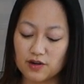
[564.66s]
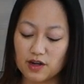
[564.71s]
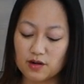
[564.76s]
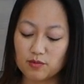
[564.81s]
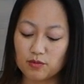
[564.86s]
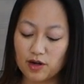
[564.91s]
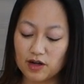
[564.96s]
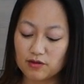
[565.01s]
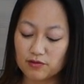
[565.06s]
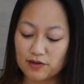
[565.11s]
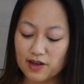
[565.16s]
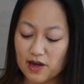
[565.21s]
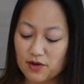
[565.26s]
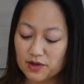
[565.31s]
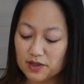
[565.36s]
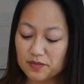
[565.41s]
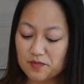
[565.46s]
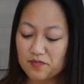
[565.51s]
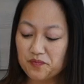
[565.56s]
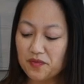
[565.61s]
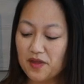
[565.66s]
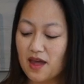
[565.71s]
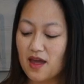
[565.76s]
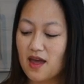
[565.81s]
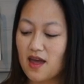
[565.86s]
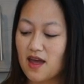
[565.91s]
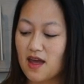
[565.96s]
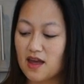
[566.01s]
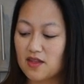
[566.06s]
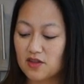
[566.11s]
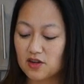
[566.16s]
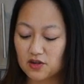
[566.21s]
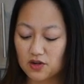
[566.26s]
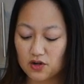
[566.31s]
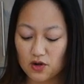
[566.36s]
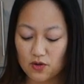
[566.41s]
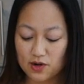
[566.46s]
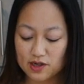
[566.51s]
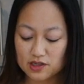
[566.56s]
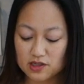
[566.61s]
bread flour. And then you're
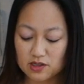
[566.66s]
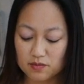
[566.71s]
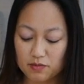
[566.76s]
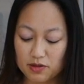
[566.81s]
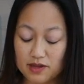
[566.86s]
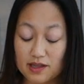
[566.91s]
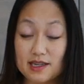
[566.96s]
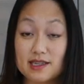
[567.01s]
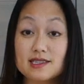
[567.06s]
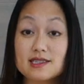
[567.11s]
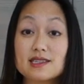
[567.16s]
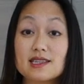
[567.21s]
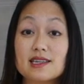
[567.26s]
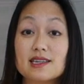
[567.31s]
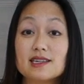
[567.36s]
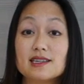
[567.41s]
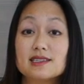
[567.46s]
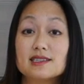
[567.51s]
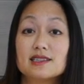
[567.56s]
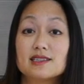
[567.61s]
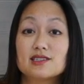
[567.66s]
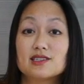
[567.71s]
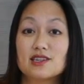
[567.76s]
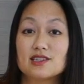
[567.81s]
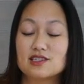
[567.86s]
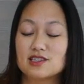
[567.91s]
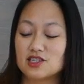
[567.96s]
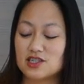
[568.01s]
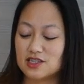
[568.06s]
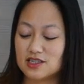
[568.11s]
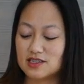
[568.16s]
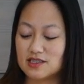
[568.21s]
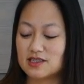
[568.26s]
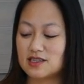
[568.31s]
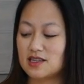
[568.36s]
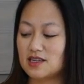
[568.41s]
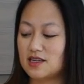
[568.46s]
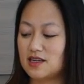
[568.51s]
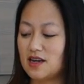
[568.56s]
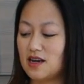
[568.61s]
going to place these
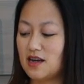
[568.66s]
sausages,